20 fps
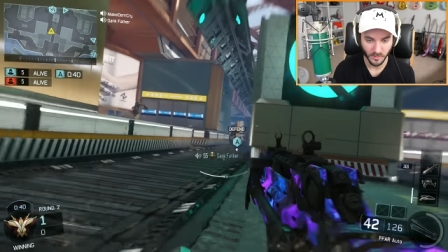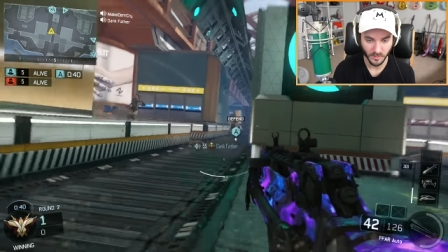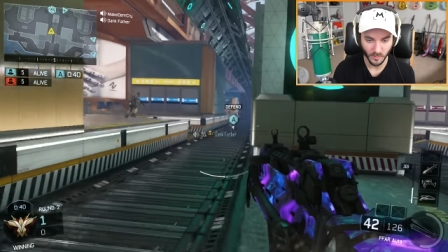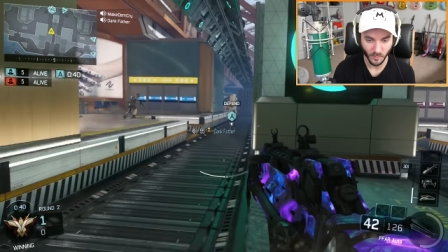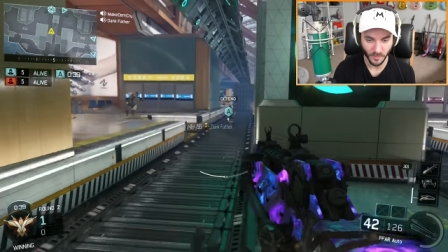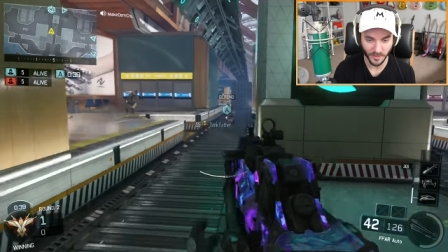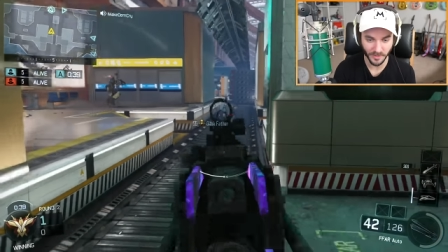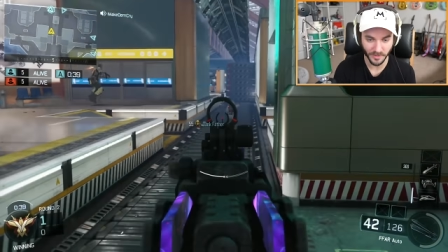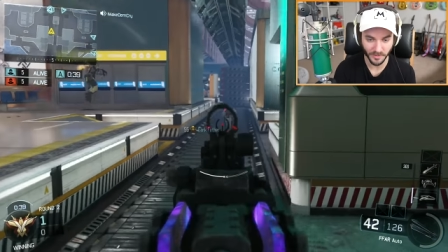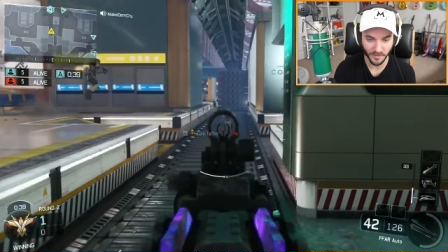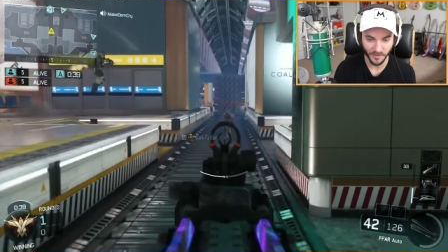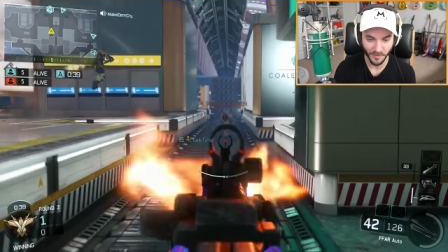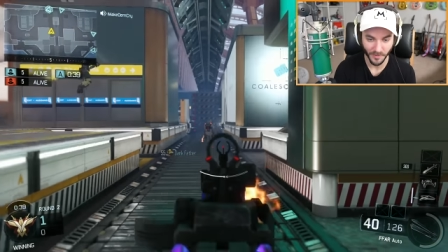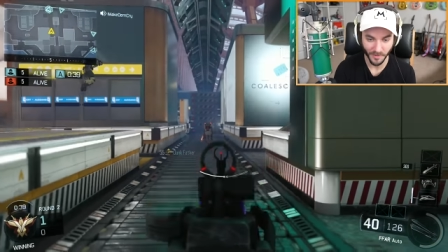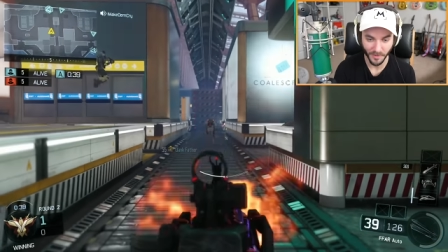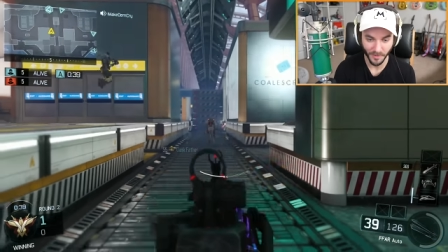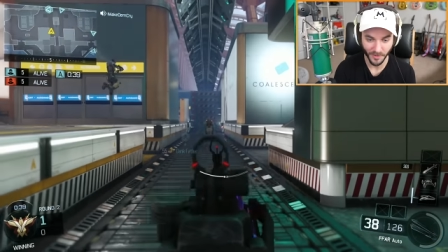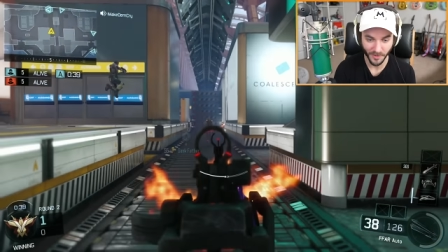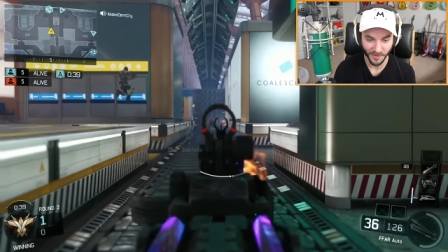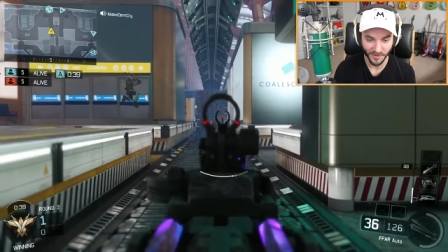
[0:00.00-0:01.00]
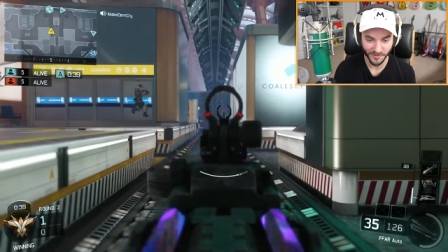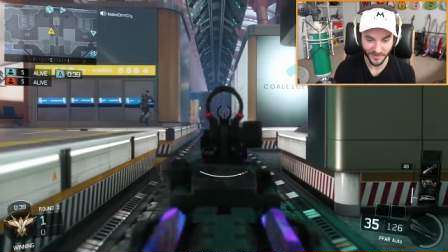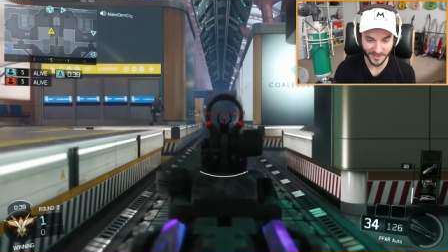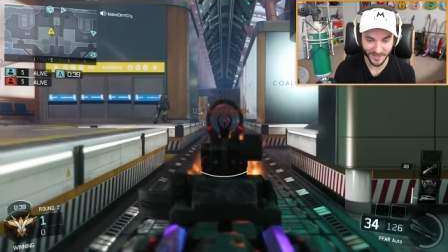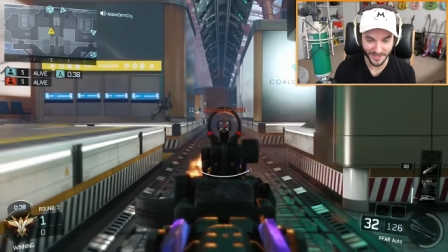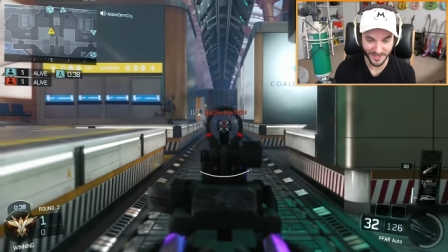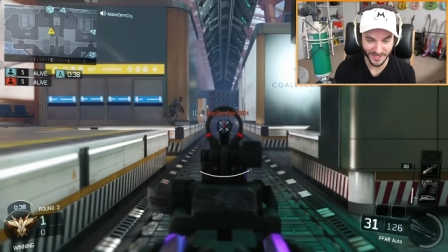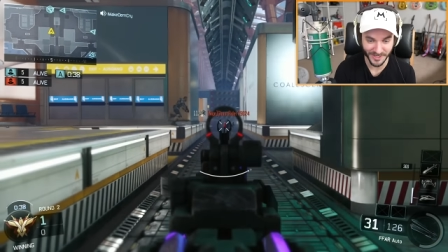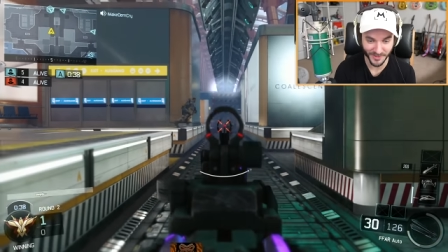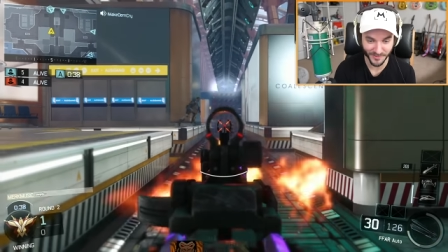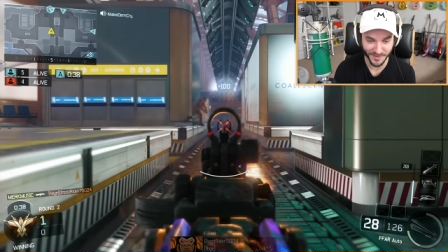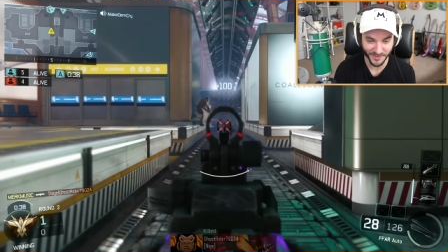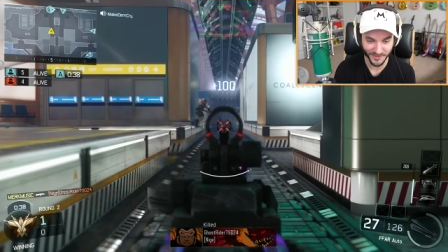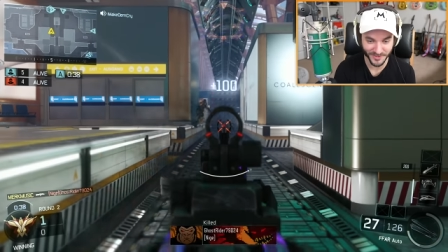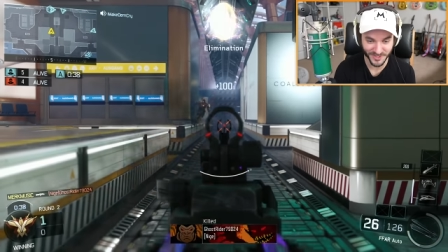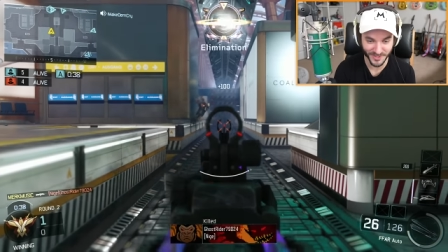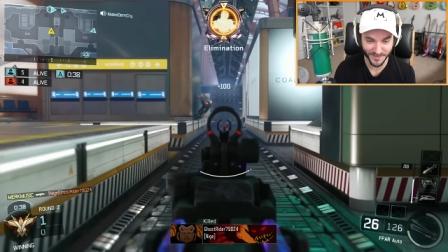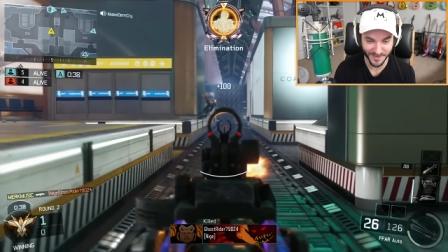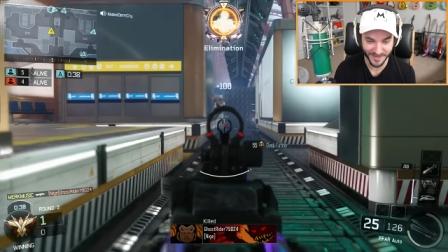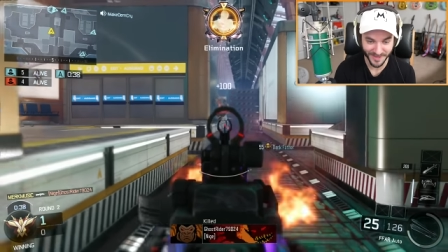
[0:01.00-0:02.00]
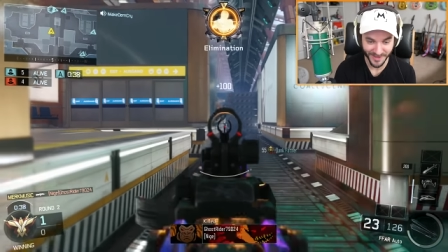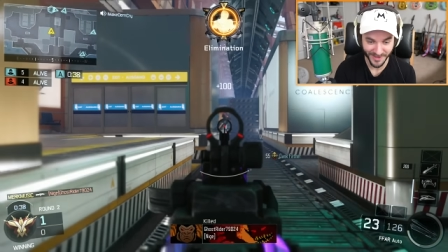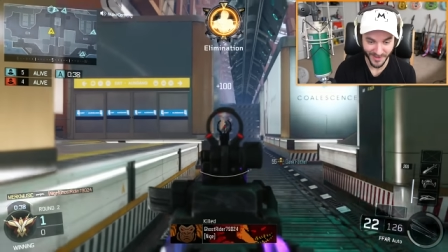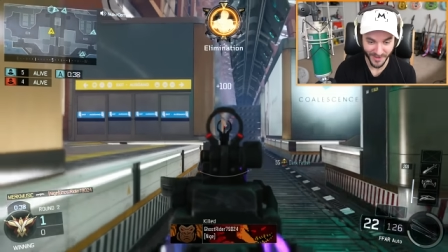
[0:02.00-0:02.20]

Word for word: Wait. They didn't hear me or see me. Wait,